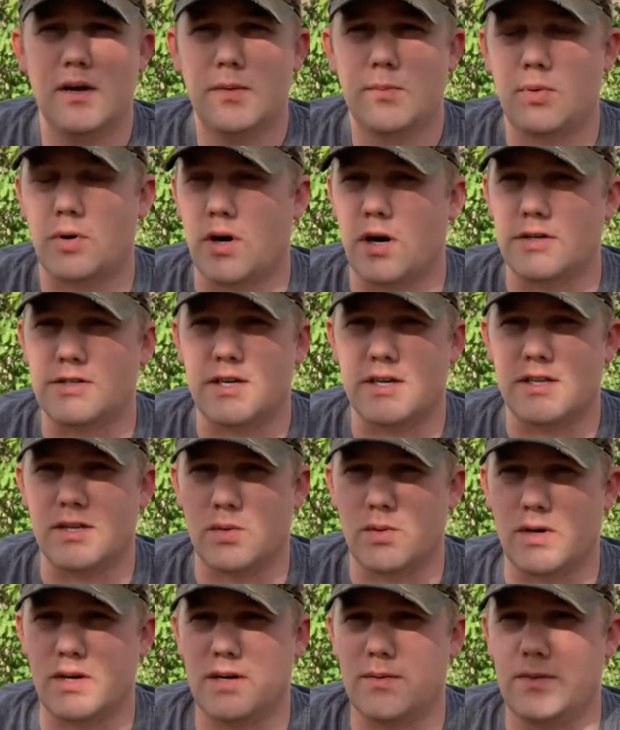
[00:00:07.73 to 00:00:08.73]
project that
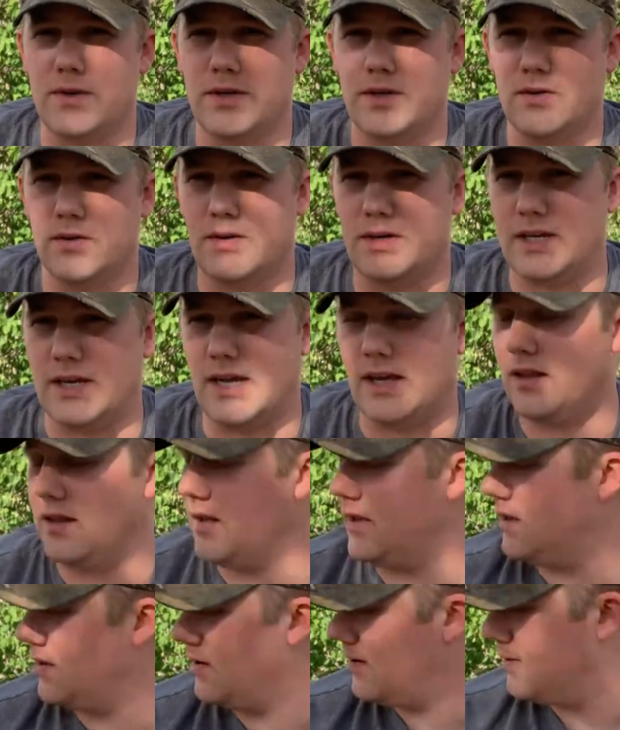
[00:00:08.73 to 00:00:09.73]
we're going to be doing
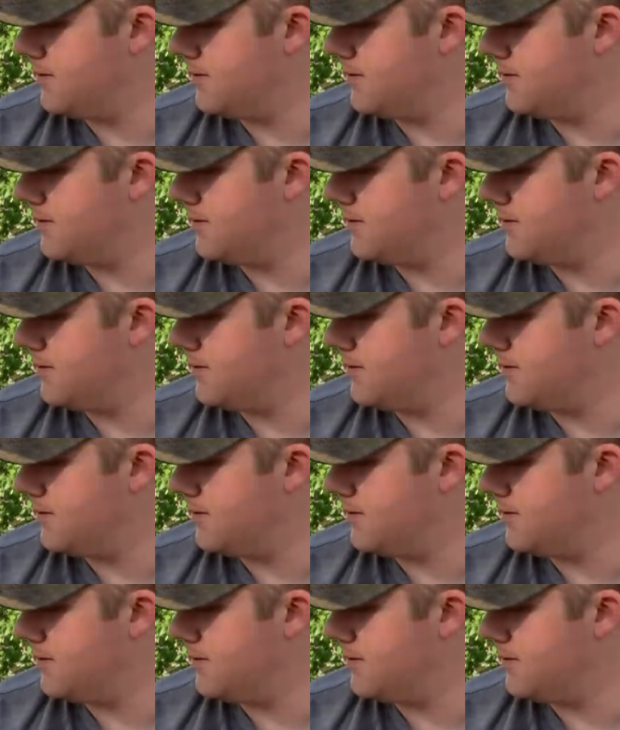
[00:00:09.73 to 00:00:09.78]
daily